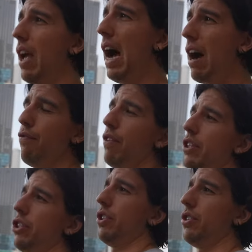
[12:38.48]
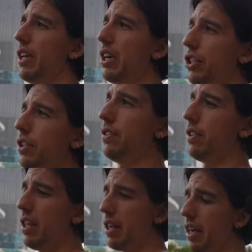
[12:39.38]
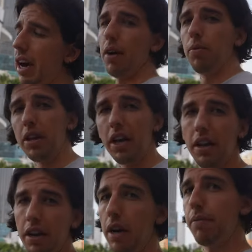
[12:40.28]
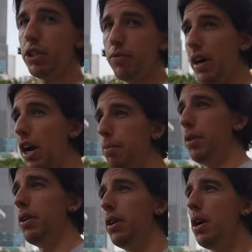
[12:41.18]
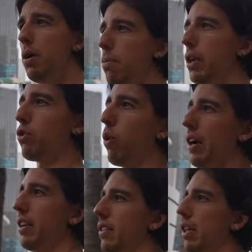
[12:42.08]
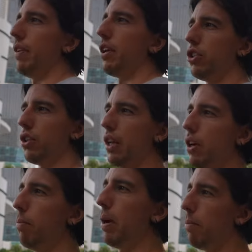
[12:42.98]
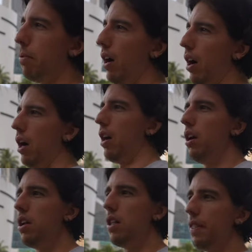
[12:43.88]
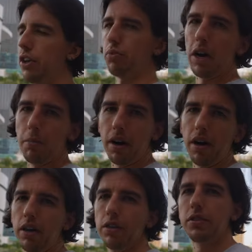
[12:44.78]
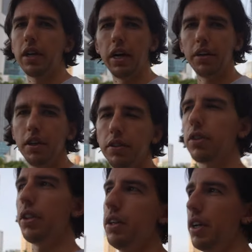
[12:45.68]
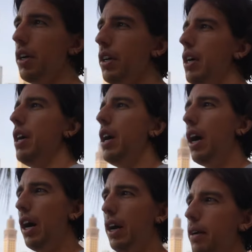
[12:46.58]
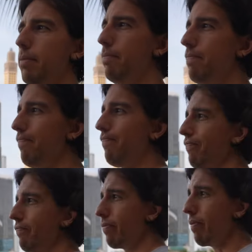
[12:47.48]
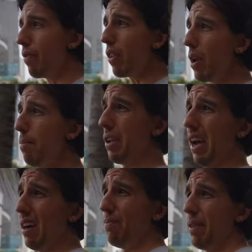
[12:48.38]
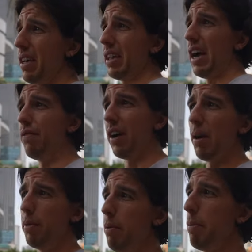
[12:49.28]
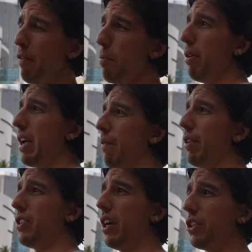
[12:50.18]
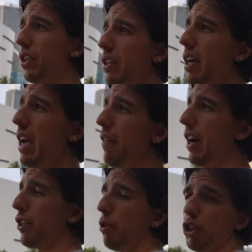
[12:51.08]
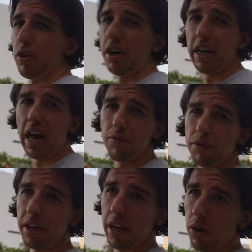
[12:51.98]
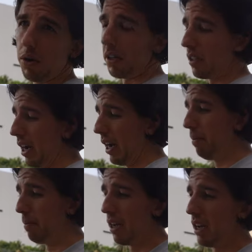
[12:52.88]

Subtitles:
average sessions that you get when you're in an average environment. But it's quite deceiving because you think on paper, oh, that's way better. It's tidier, it's cleaner. But yeah, being in that environment made me have a pretty average session. If that's where I trained every day, all the time,